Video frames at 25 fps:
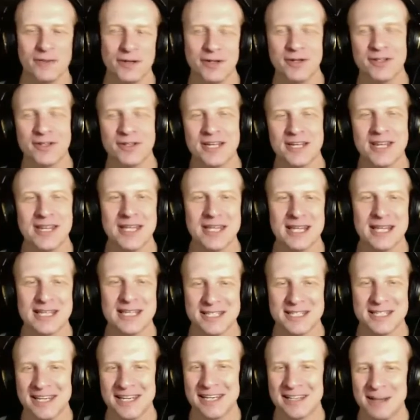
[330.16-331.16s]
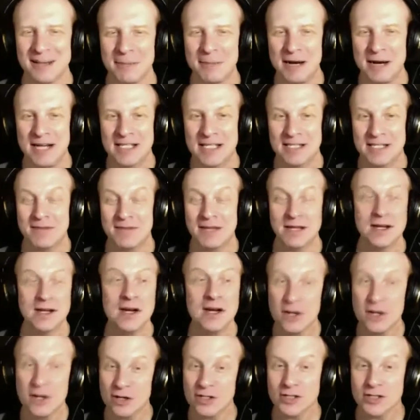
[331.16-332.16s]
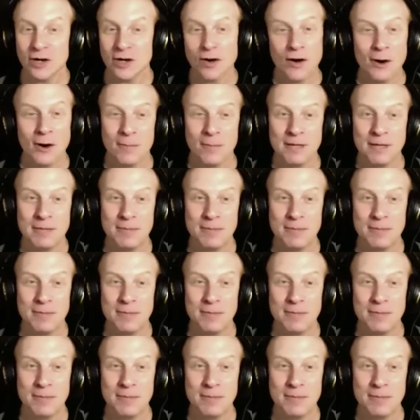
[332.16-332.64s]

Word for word: for you because I think that's a, a positive thing. Because there well, are